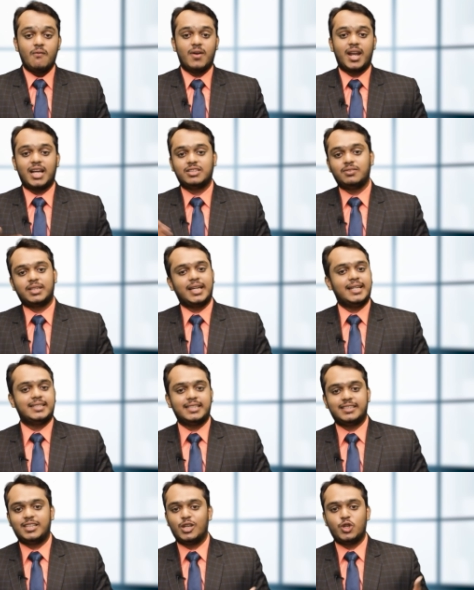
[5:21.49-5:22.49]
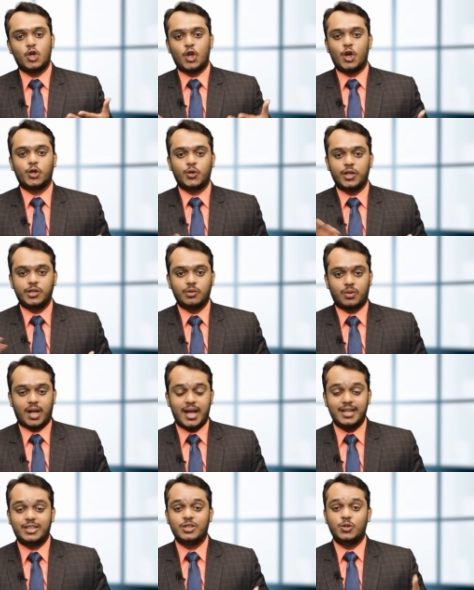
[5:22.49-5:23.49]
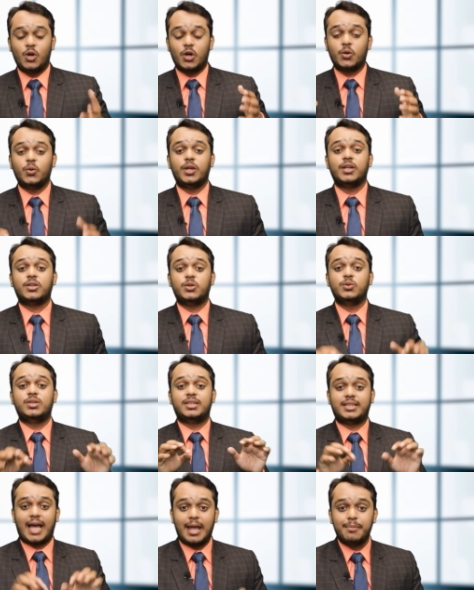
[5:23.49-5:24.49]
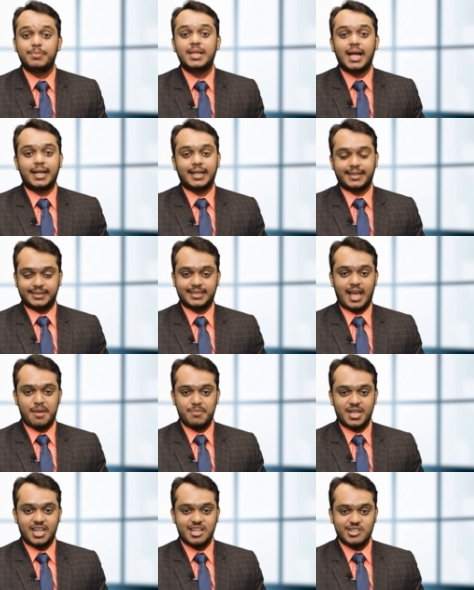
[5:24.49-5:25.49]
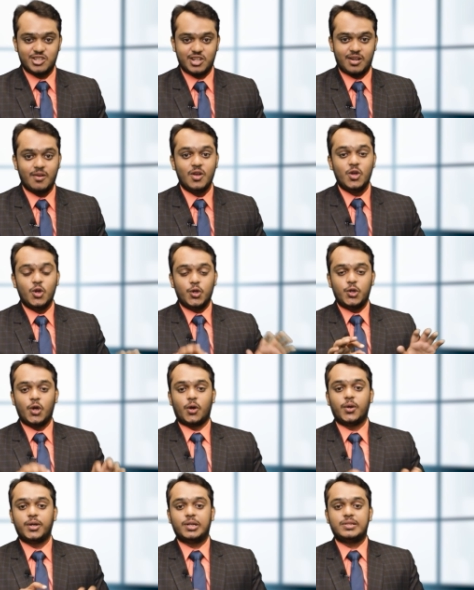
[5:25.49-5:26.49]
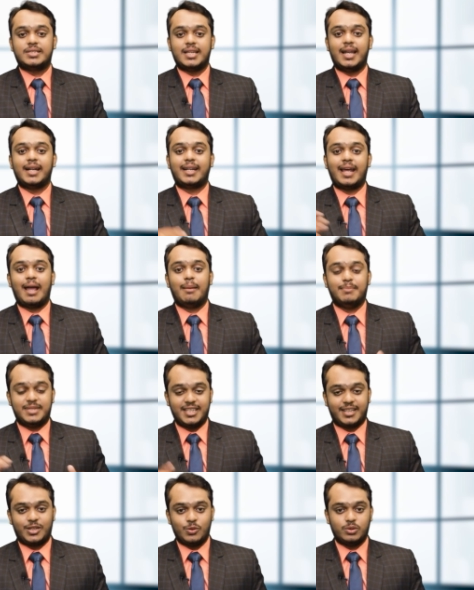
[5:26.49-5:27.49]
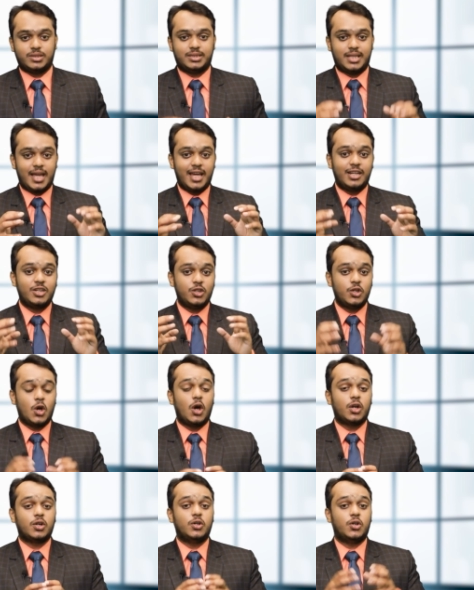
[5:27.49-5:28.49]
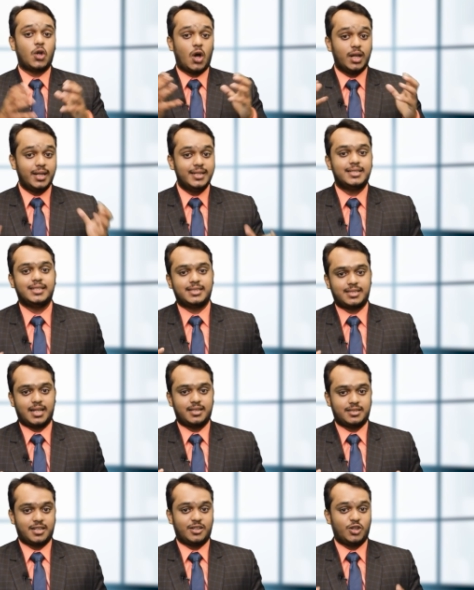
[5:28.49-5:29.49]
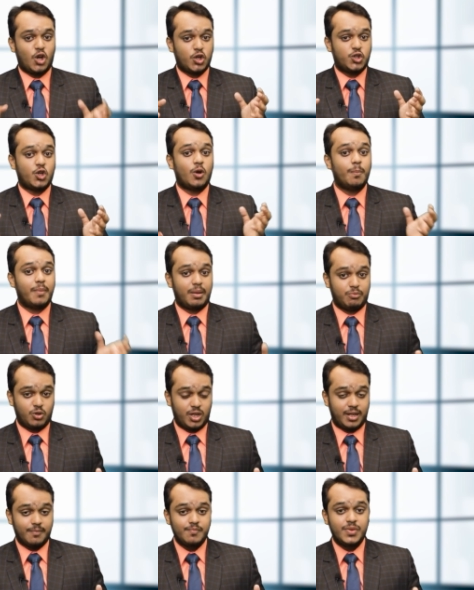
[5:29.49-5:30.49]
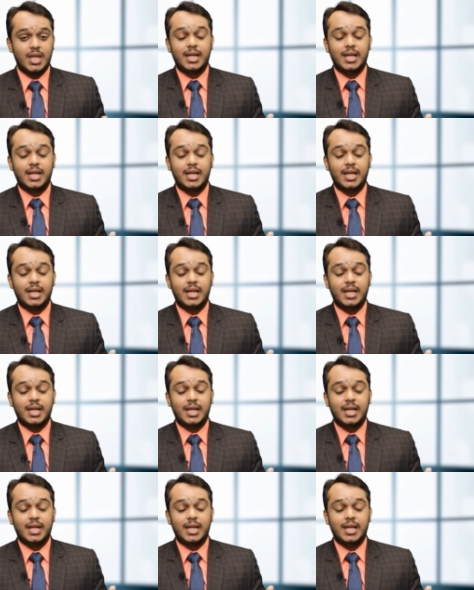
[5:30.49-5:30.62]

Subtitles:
Whereas with ACCA, you are not going to write, you are going to type that examination. You are going to select MCQs. There your knowledge is tested, not your memory.